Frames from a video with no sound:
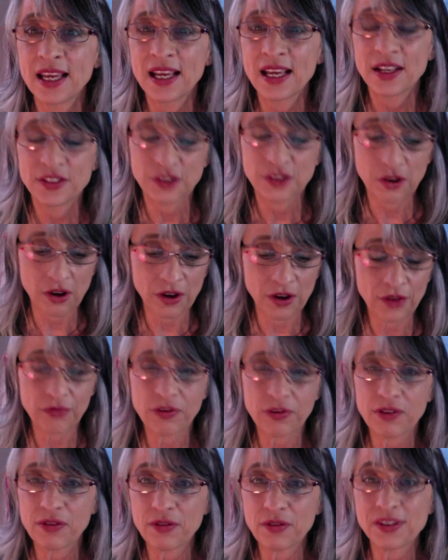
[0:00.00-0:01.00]
So all
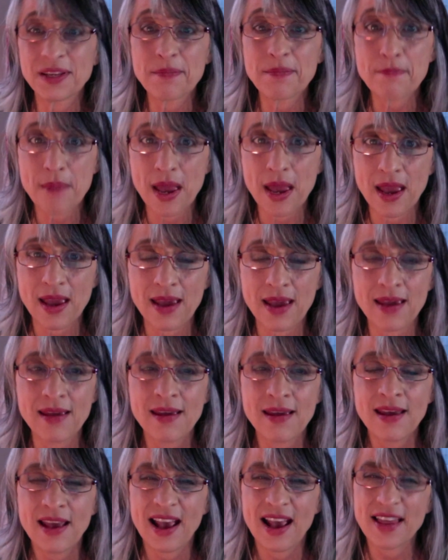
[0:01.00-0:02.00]
3 of those in May.
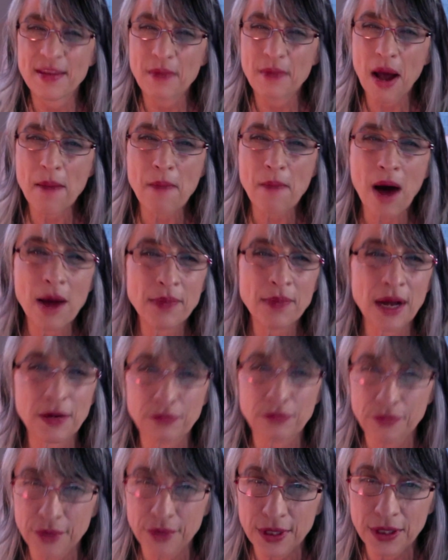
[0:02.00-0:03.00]
And then my mom got
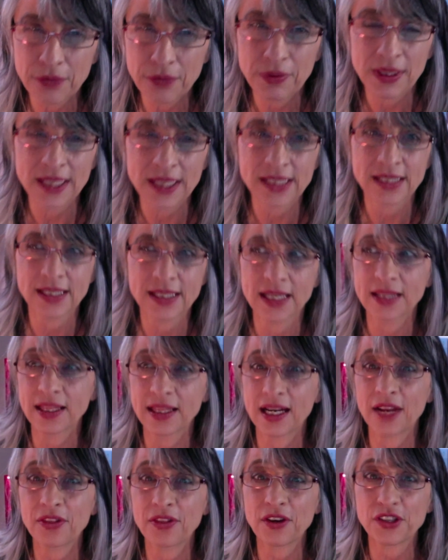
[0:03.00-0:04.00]
really, really sick that
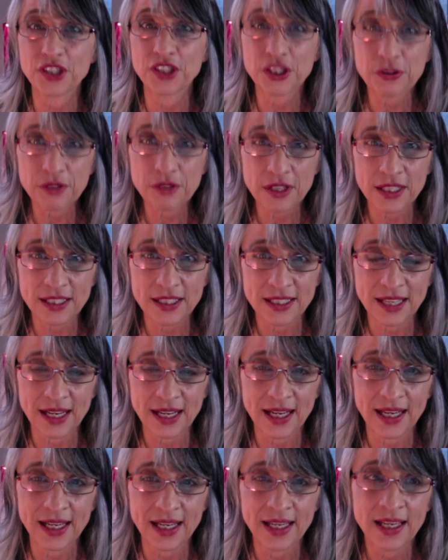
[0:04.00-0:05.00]
I thought she was going to
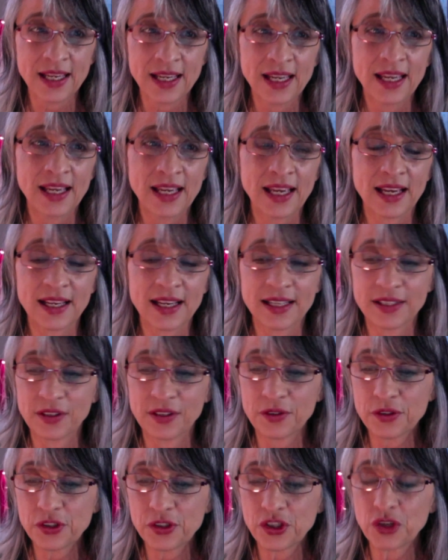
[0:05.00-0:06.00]
die
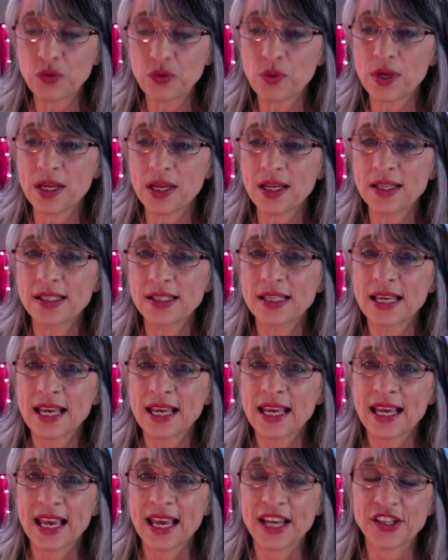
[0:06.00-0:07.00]
those 2 weeks.
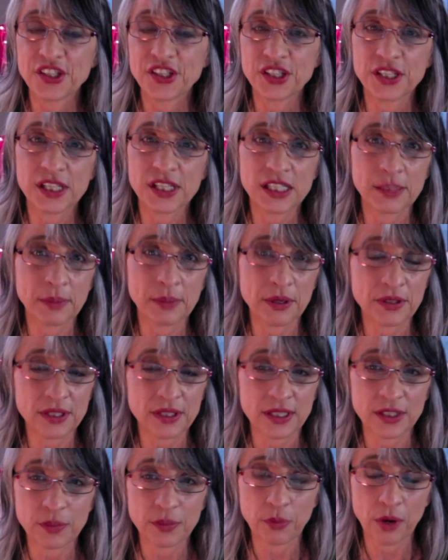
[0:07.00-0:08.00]
and she
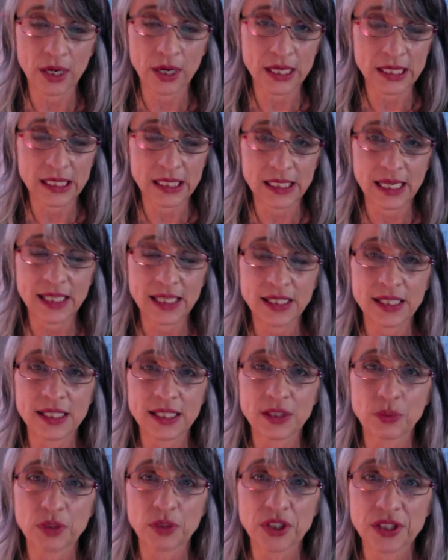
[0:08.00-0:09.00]
experiences
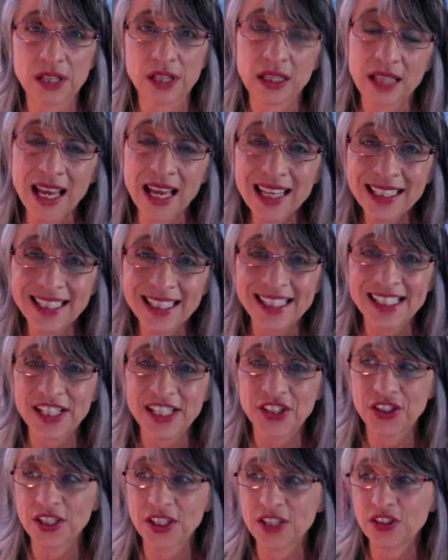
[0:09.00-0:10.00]
bronchiectasis, which is a lung
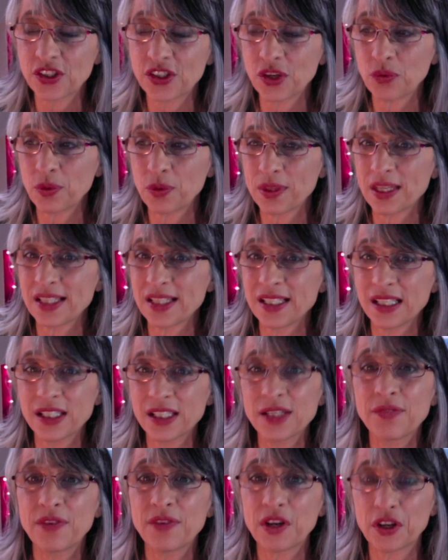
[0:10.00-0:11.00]
condition. So with the
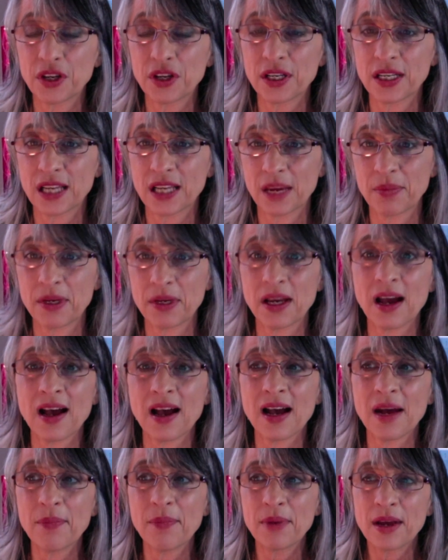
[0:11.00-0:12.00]
Delta variant coming
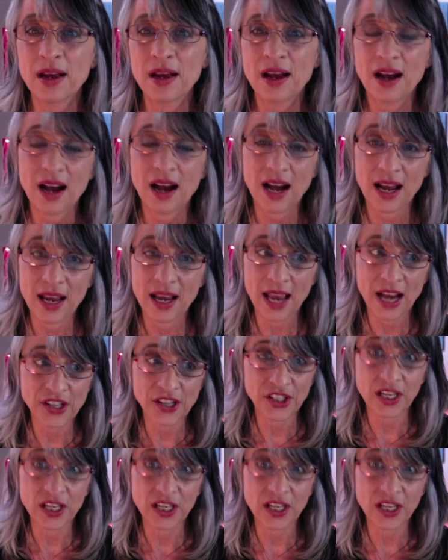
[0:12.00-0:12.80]
up, I actually